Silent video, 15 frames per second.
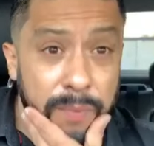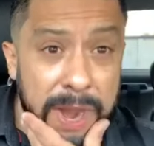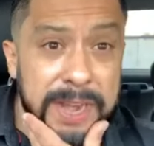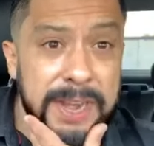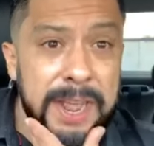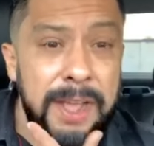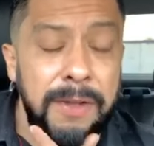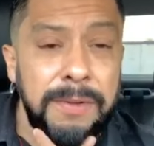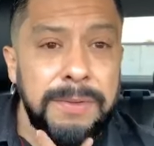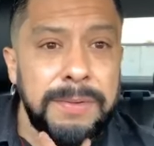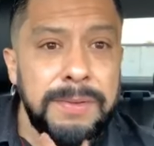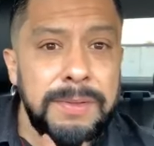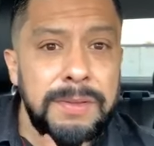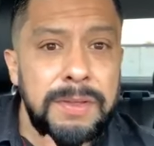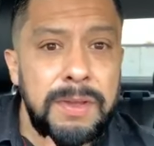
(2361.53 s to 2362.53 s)
right now
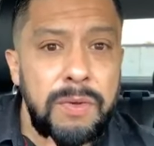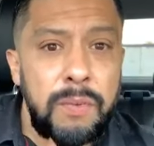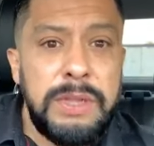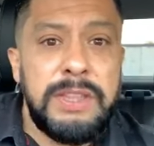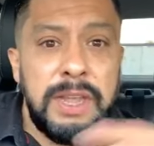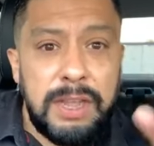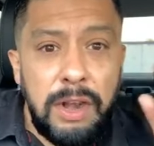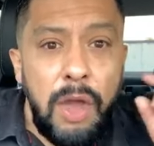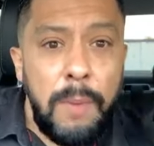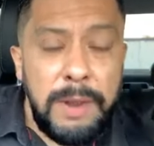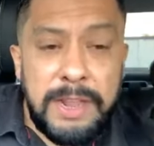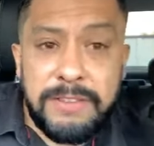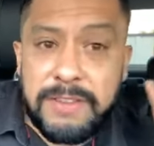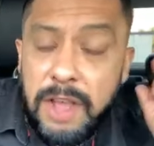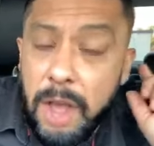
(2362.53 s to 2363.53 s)
with the
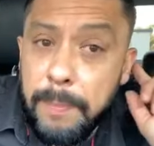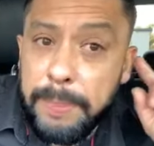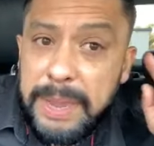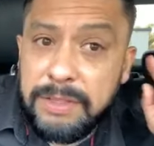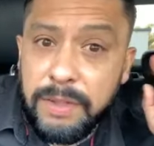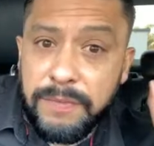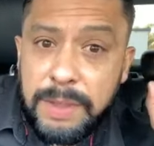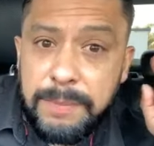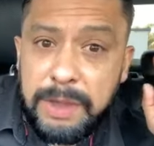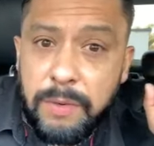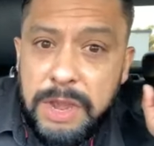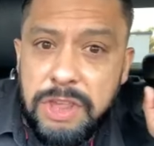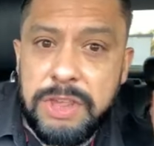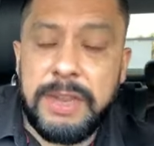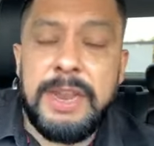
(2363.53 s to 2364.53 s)
Globalist Compact of
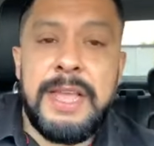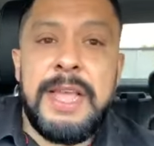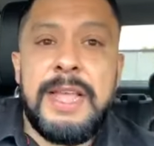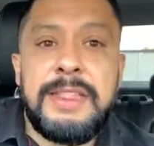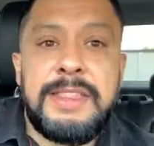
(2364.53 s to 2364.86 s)
Immigration?